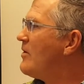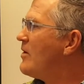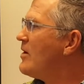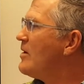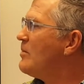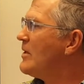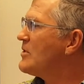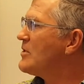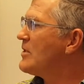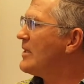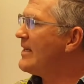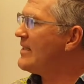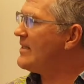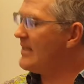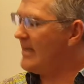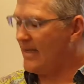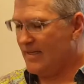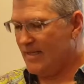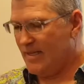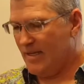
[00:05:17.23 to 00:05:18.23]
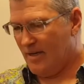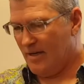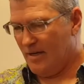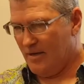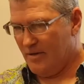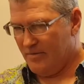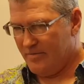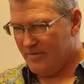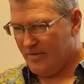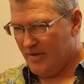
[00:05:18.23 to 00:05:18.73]
I so. very much like the idea
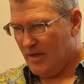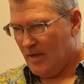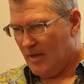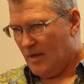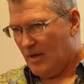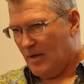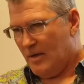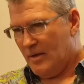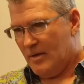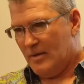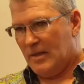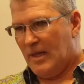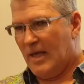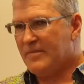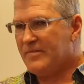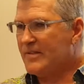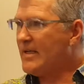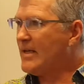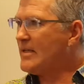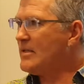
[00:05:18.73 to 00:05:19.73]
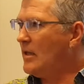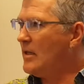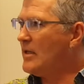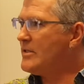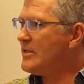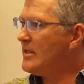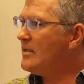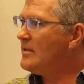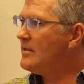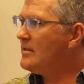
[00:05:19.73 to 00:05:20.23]
of life and
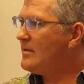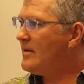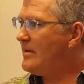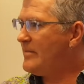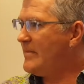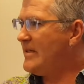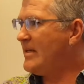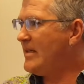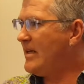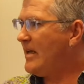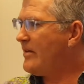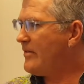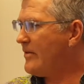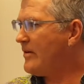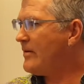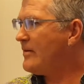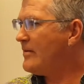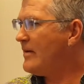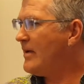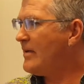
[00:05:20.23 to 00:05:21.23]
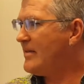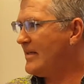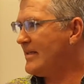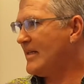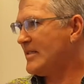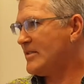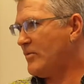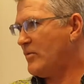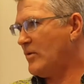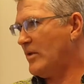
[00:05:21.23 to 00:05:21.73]
technology coming together. I
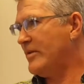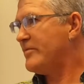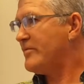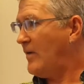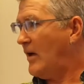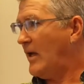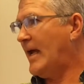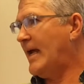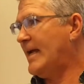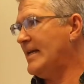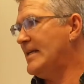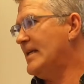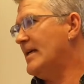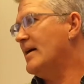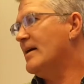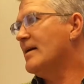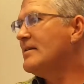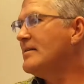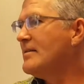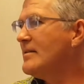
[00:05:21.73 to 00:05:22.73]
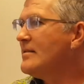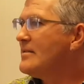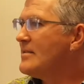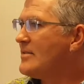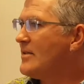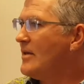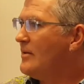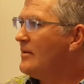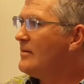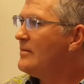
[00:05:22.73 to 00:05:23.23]
think that's a really fun idea. So